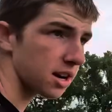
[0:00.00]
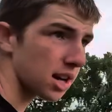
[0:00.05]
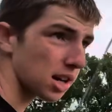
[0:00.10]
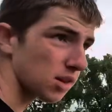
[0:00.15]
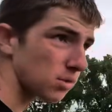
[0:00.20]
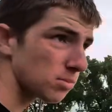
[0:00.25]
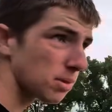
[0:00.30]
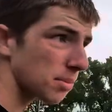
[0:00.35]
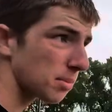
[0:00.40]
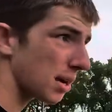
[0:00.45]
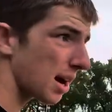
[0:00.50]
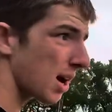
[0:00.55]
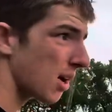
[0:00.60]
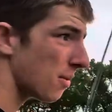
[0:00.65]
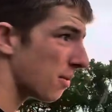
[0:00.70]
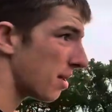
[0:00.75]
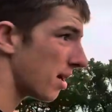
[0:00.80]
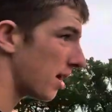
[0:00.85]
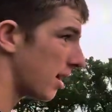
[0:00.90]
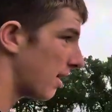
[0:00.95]
I don't remember how
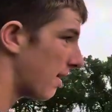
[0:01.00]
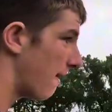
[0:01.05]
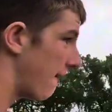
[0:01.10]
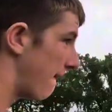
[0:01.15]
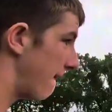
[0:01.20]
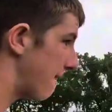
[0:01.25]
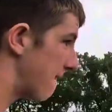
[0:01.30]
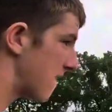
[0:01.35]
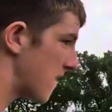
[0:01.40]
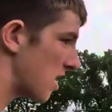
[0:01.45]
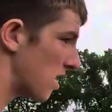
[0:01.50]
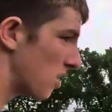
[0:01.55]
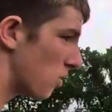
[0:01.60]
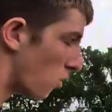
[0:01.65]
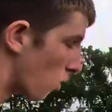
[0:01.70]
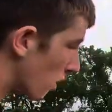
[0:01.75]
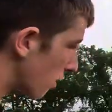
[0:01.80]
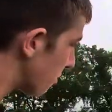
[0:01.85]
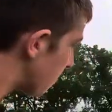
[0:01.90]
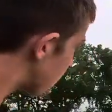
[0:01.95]
many.
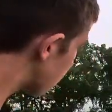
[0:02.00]
1,